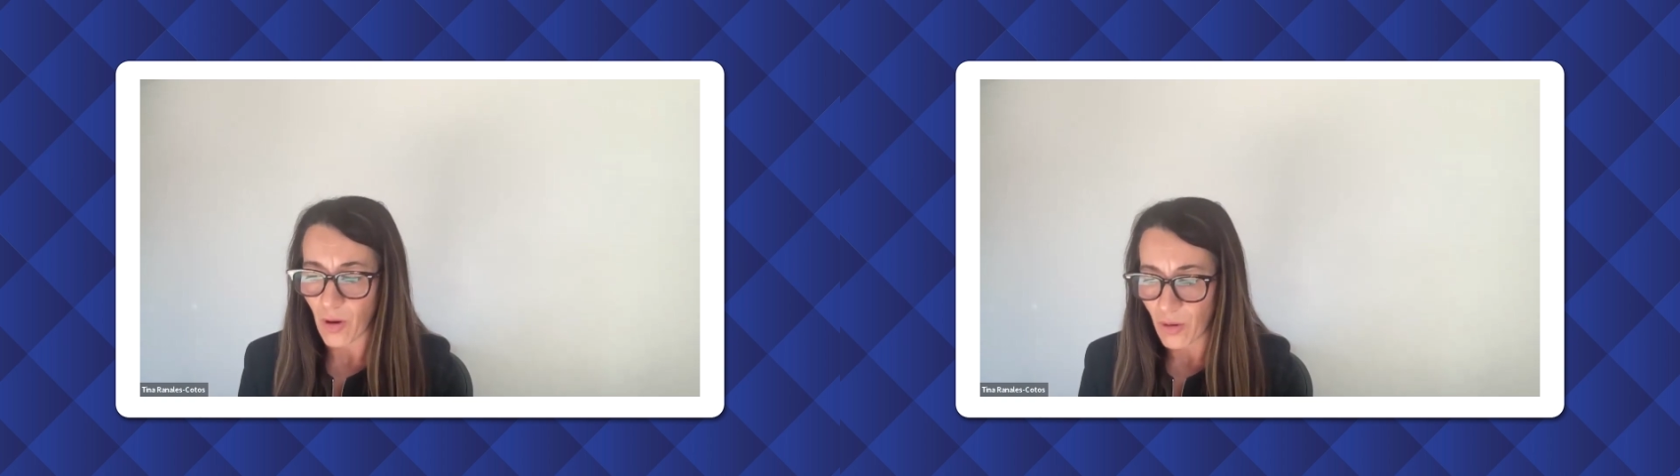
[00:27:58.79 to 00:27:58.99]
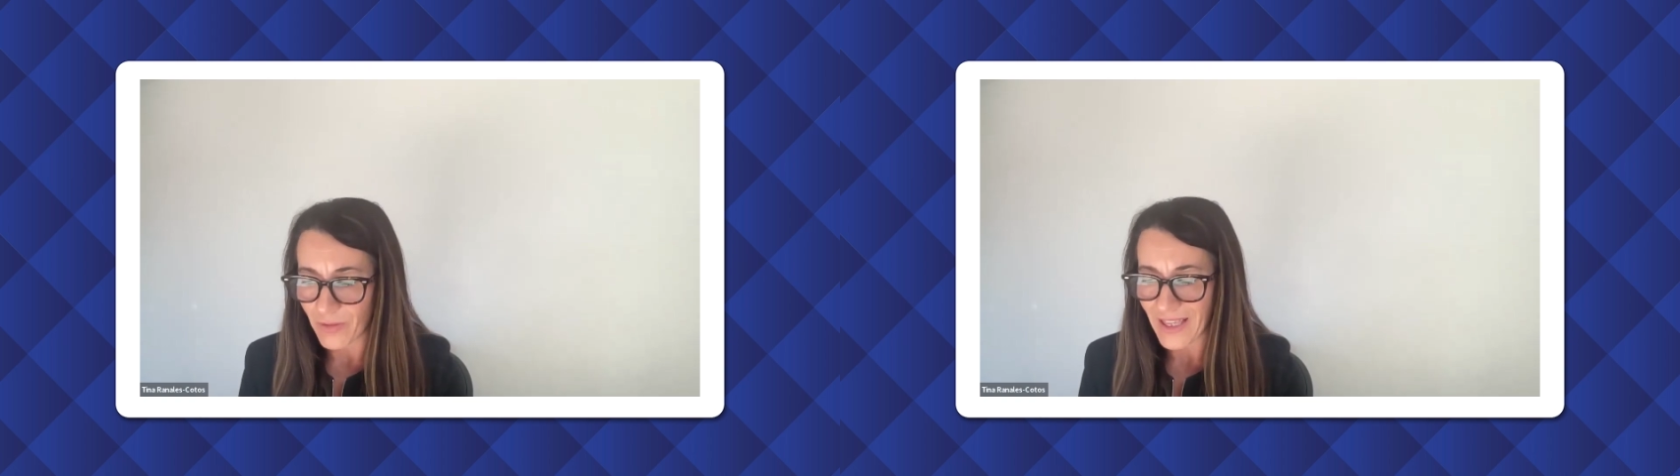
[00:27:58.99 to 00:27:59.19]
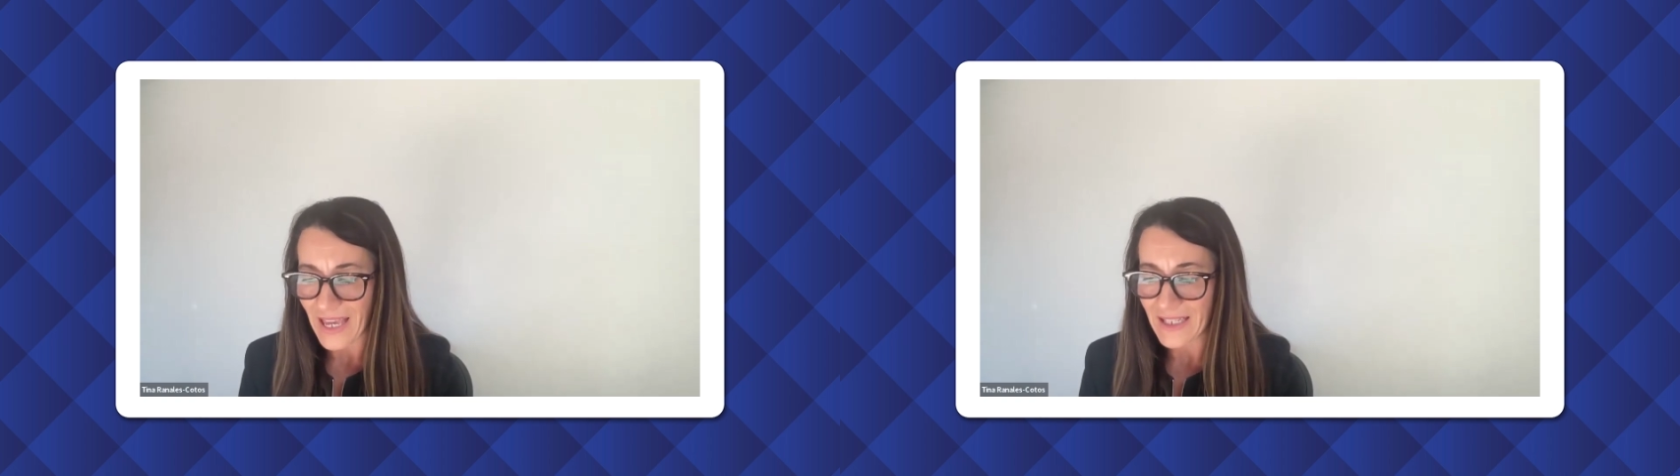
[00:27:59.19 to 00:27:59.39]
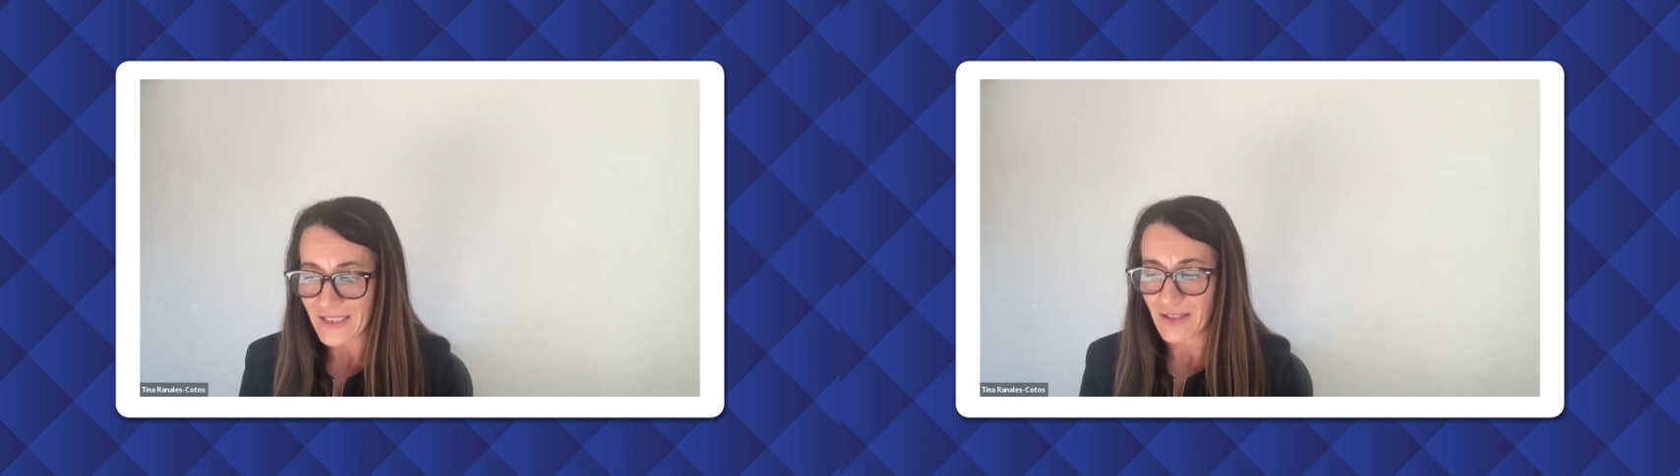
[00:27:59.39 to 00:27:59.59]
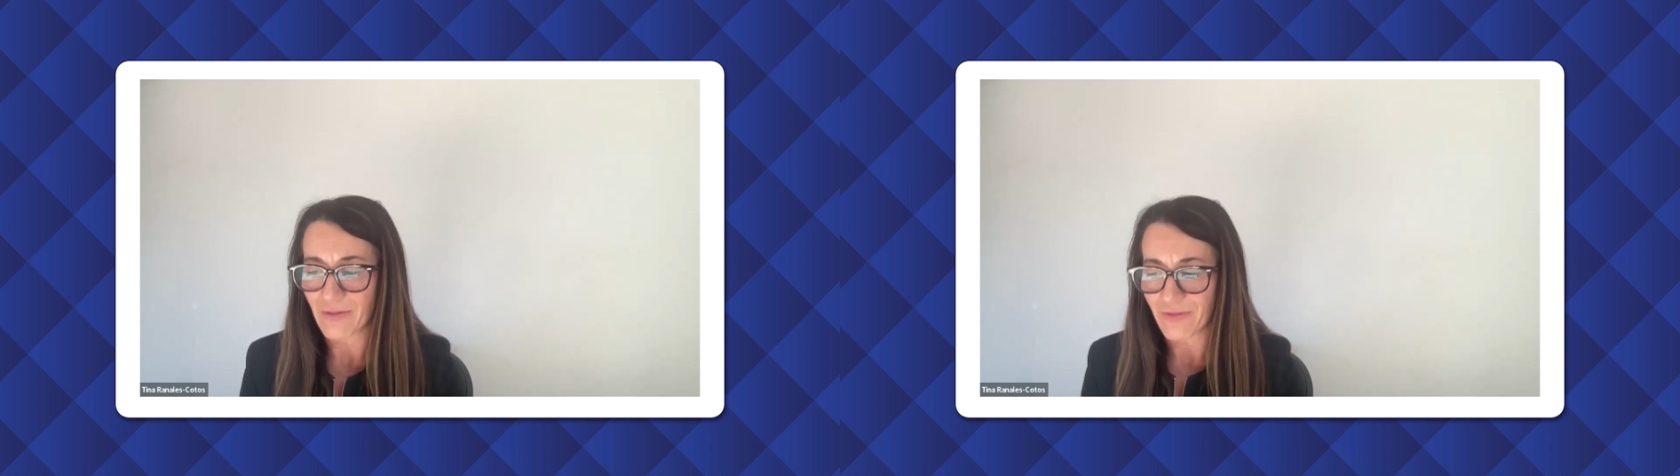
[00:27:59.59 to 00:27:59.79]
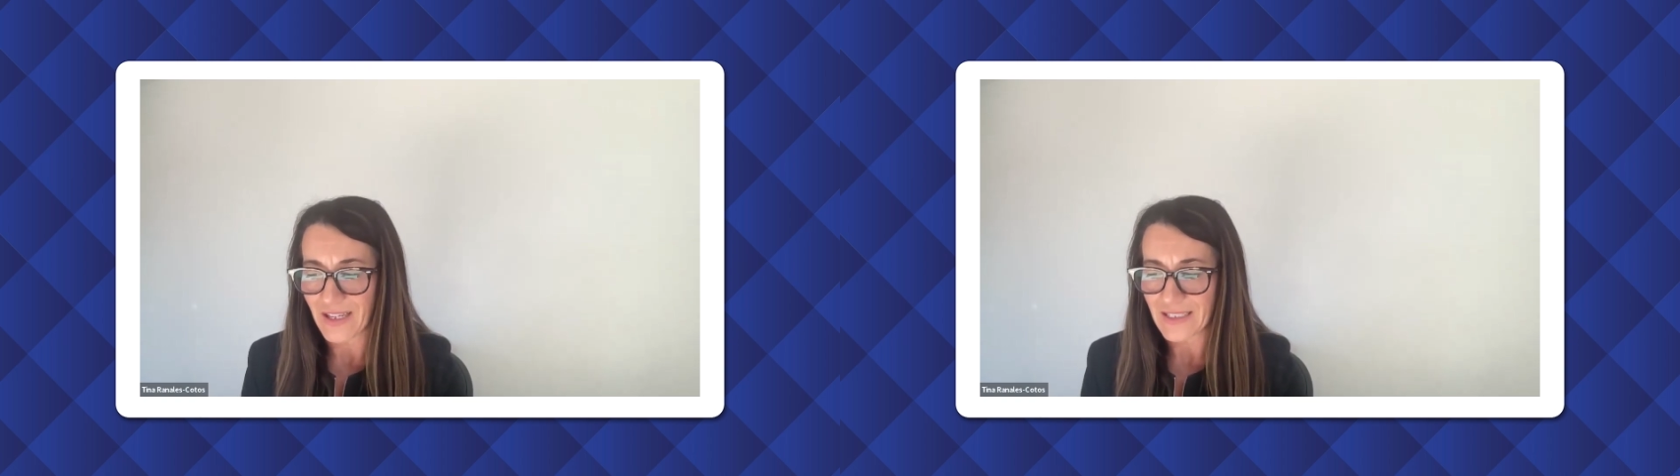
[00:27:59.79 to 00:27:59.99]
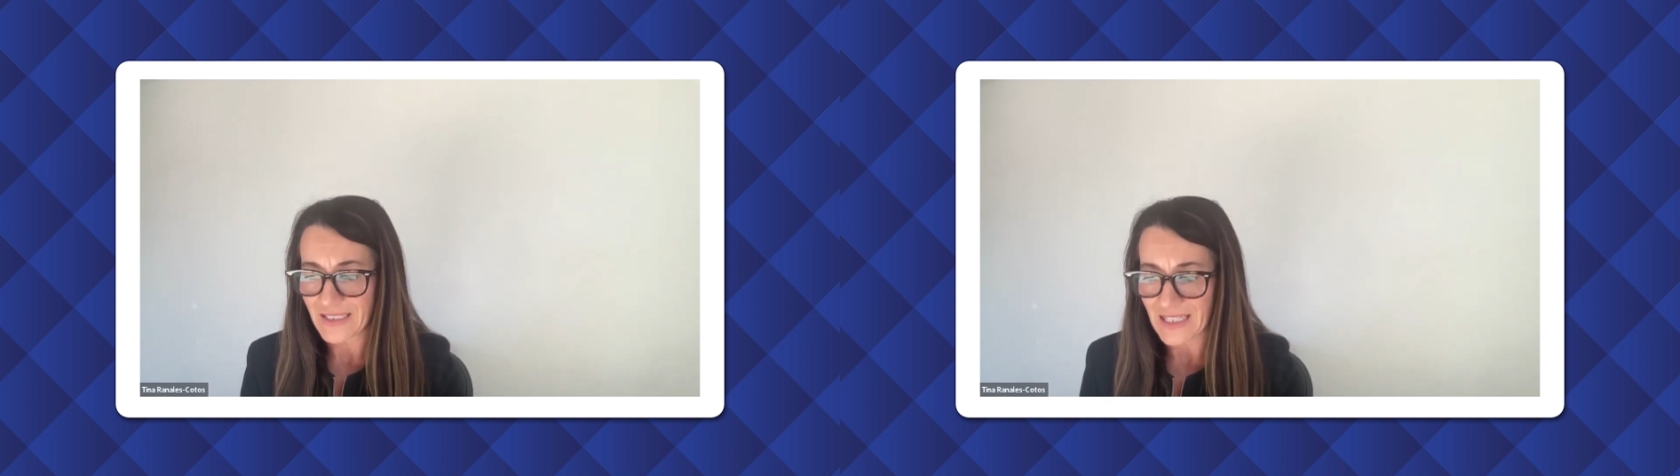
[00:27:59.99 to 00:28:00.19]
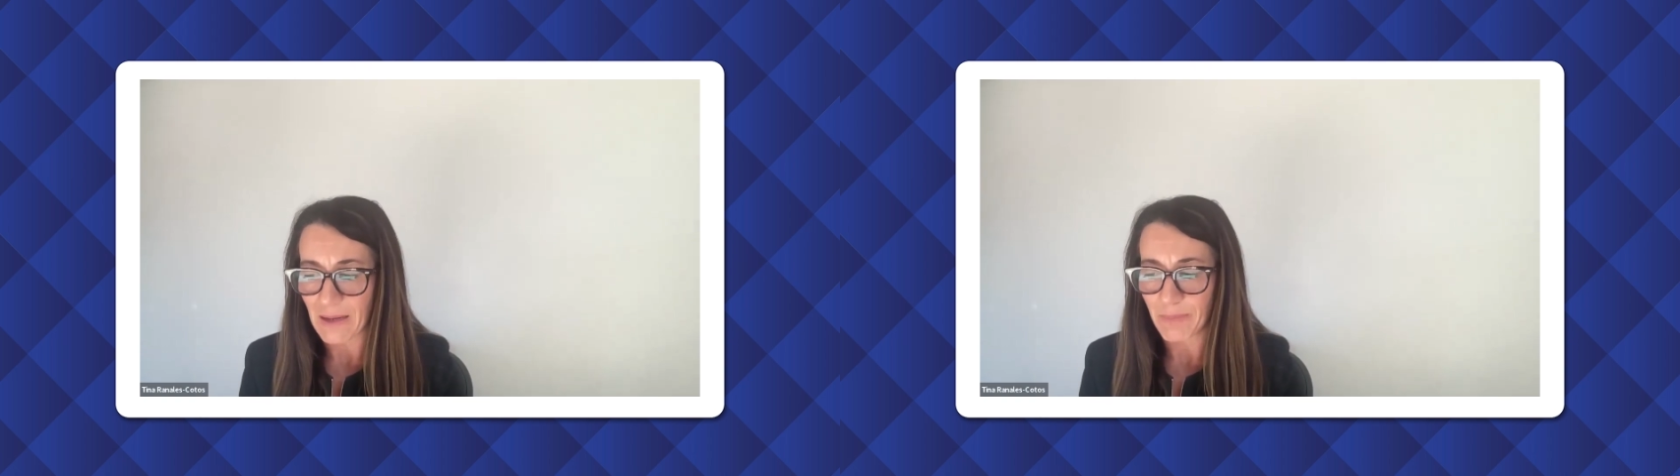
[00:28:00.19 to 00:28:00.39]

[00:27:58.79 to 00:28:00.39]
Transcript: of a case that fits that